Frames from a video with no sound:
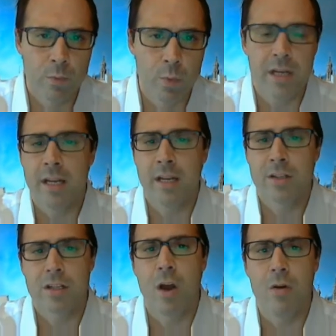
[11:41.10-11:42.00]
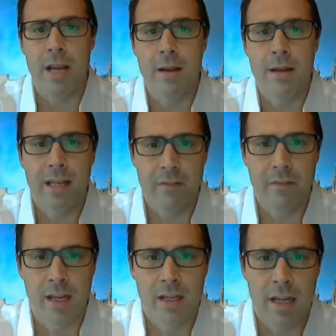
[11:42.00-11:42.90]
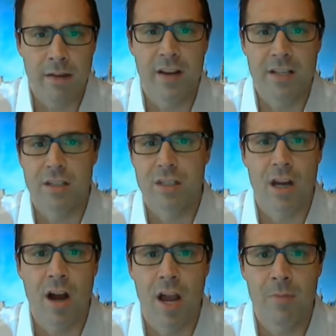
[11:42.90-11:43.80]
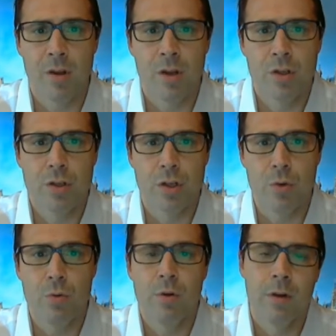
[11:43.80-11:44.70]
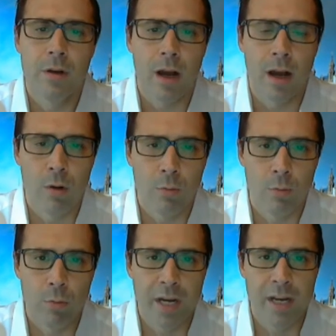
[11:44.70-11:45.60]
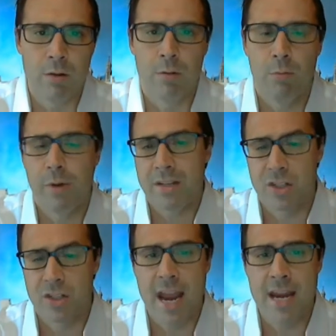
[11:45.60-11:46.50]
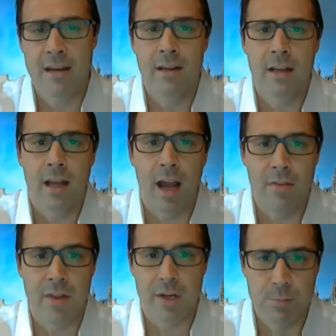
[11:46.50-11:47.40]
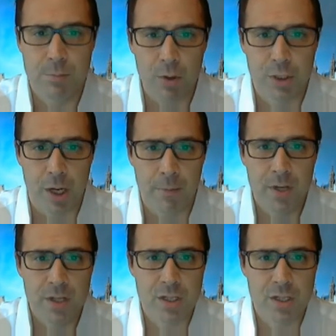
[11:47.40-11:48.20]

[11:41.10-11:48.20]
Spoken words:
weakening slowly, giving investors time to re-ascertain their exposure.